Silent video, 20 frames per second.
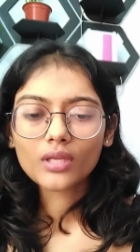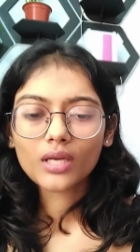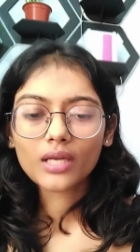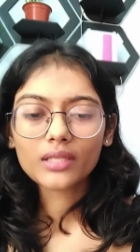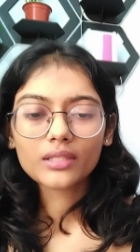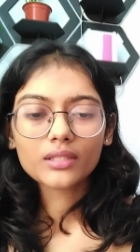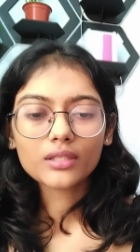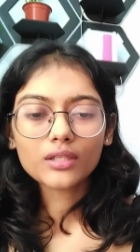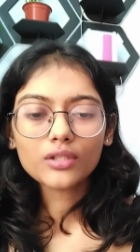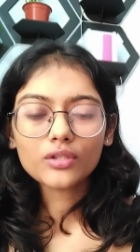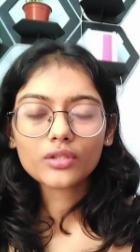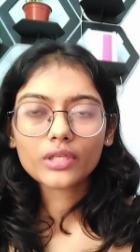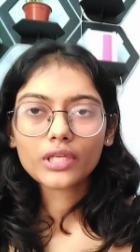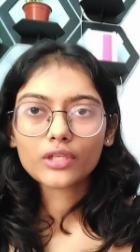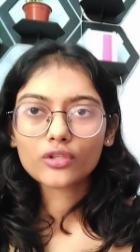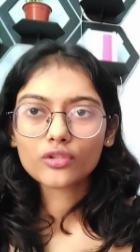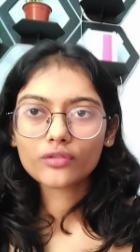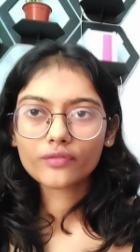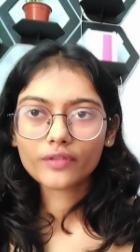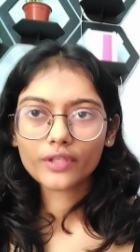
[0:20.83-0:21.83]
and here you
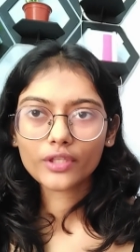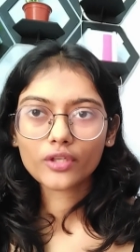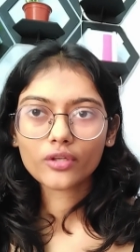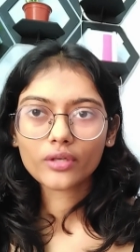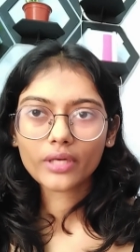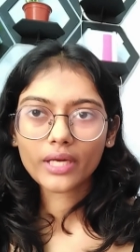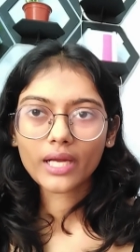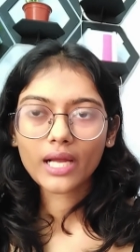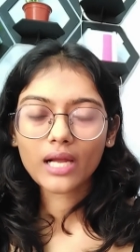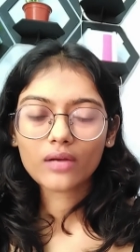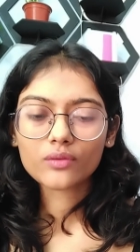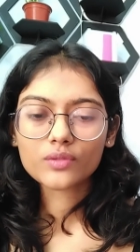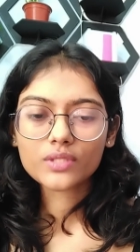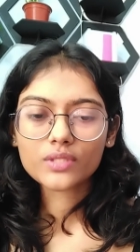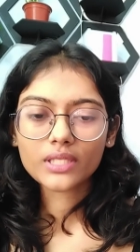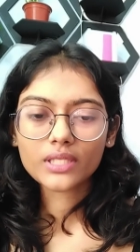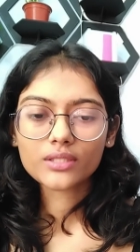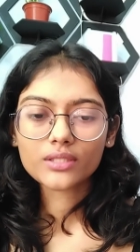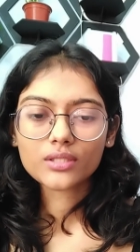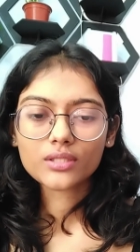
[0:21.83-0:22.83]
can go for your account
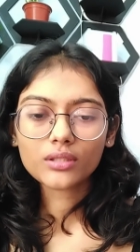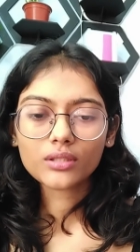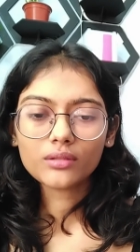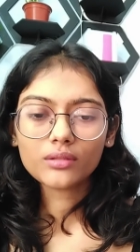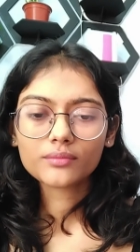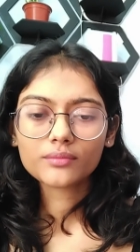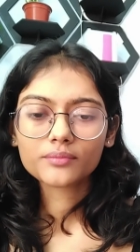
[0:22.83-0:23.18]
center